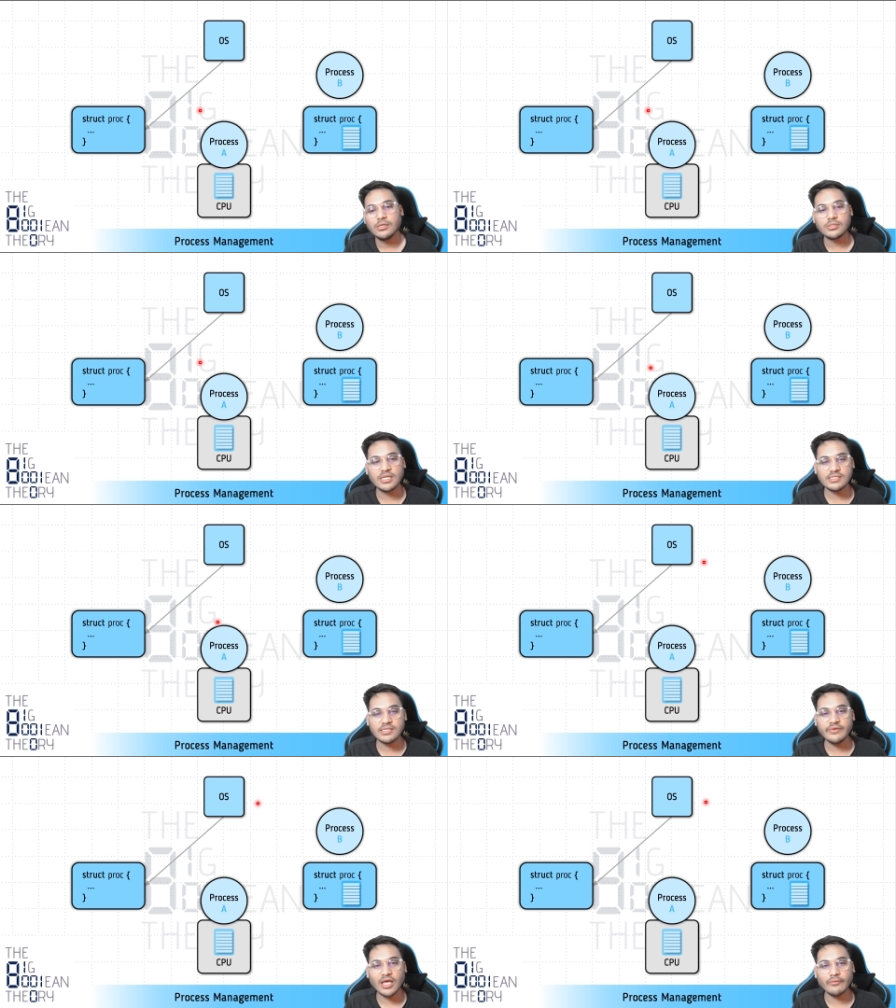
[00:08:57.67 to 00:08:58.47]
So let's say
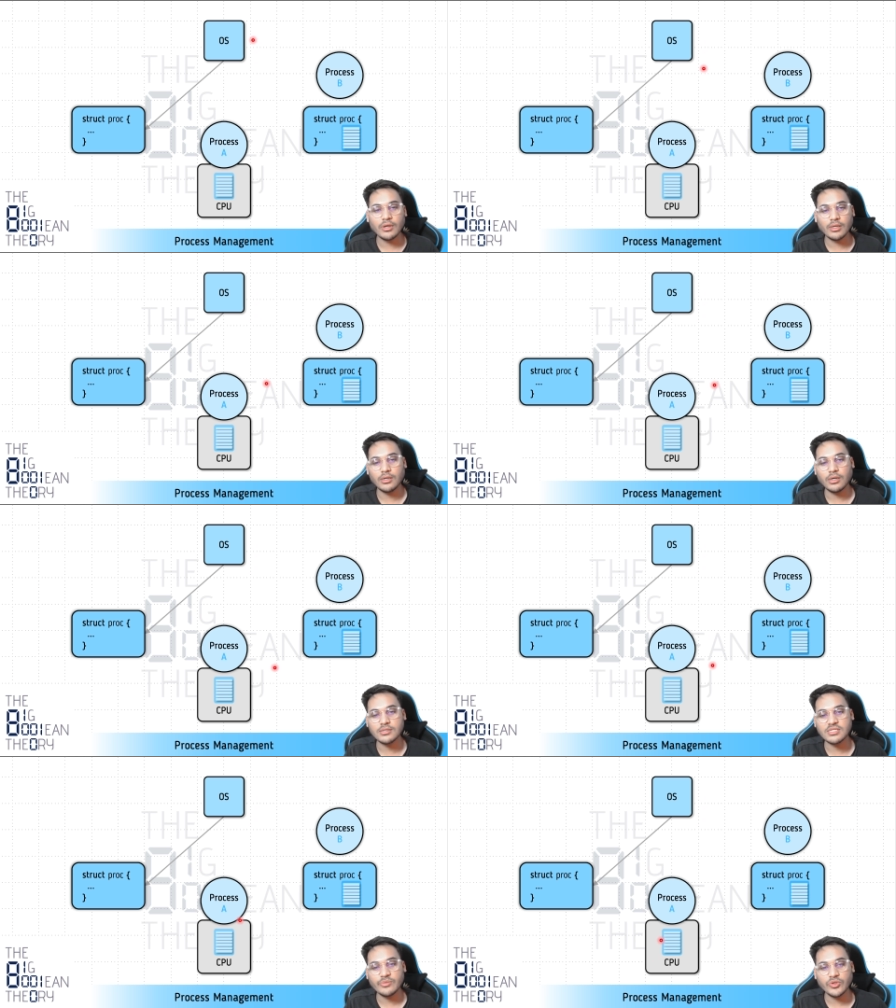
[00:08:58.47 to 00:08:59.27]
we have a
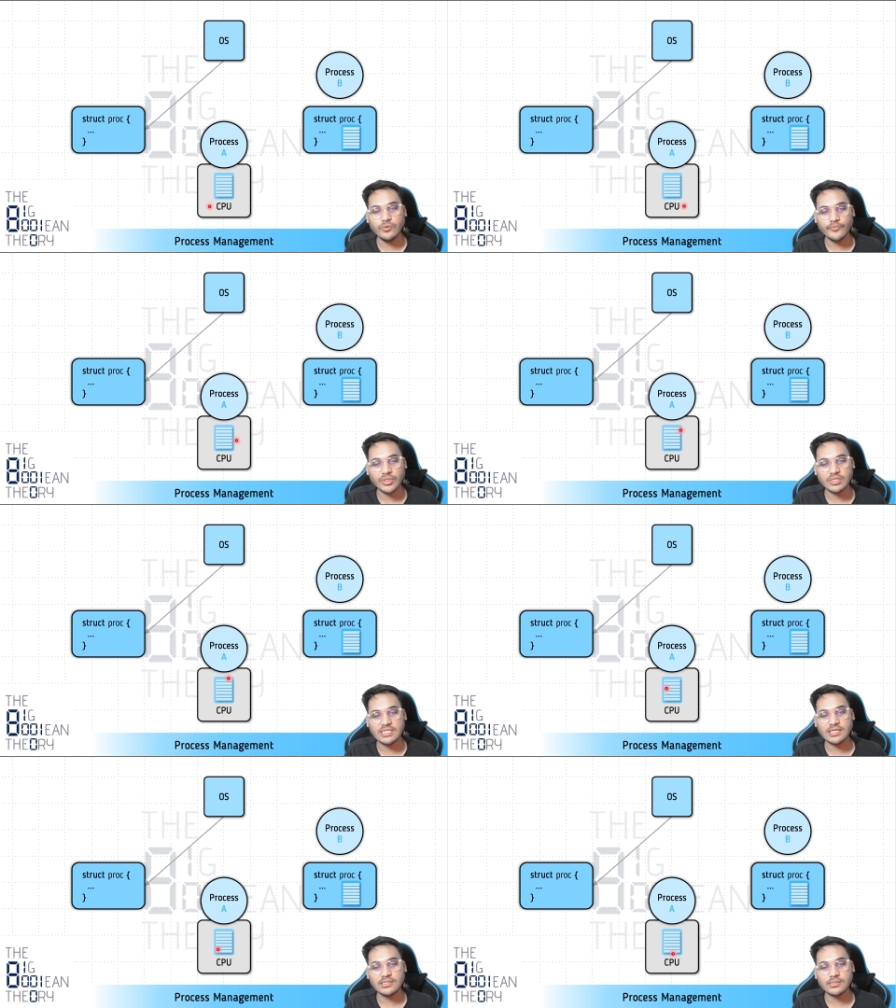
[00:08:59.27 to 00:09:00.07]
CPU. These
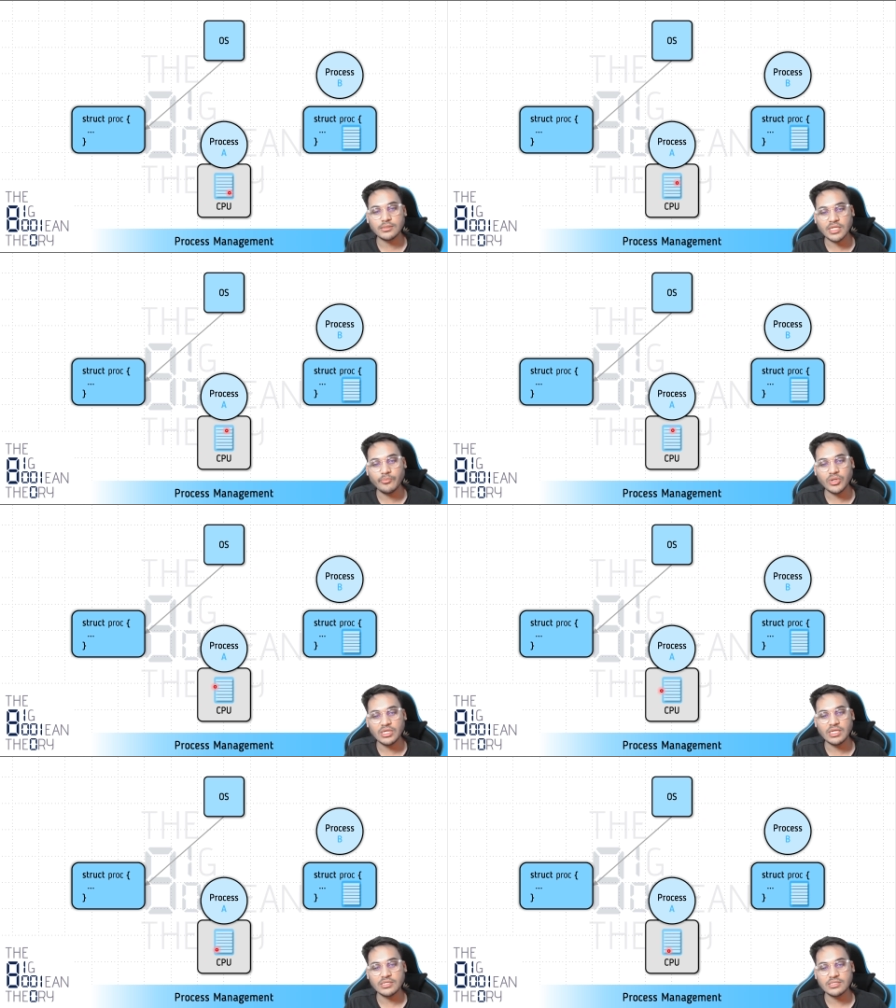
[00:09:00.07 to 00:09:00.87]
are the
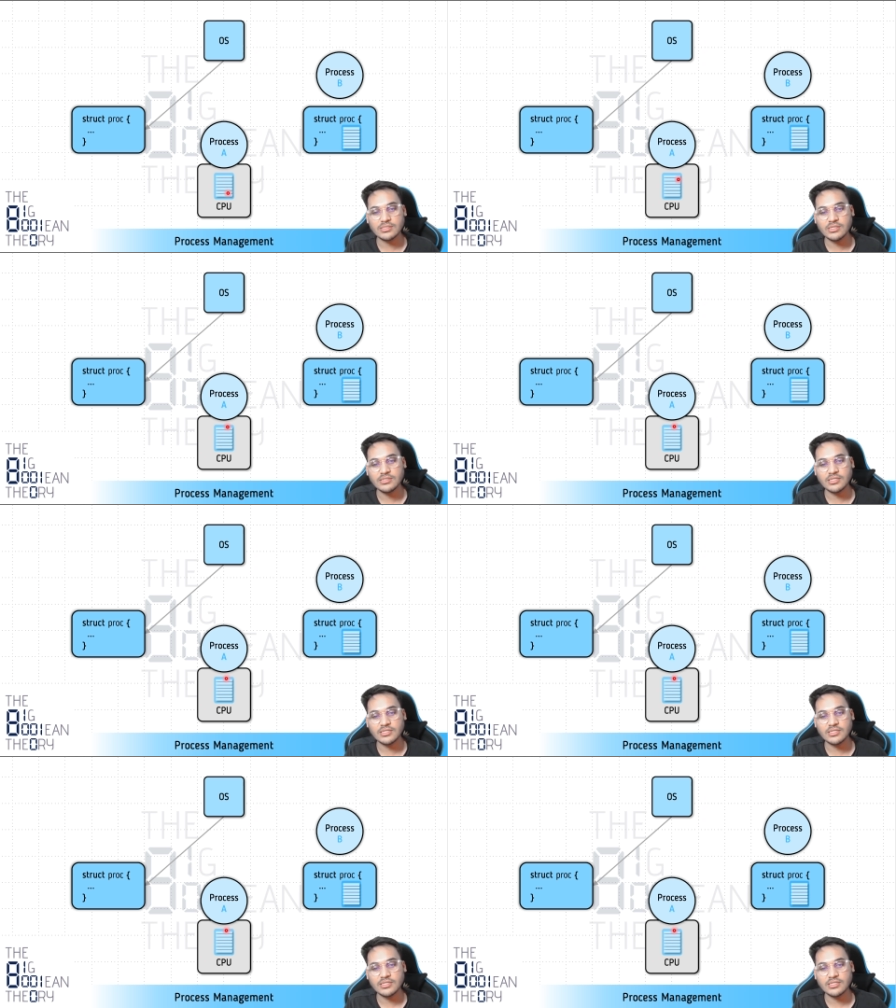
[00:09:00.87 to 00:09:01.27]
temporary registers, the